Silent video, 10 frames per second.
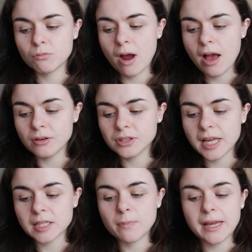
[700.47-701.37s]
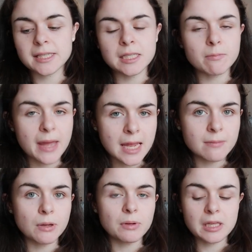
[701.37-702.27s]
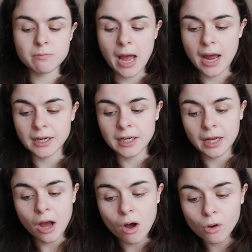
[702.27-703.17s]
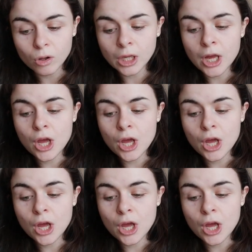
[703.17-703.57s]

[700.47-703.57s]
whilst expecting a baby with his partner Nicole,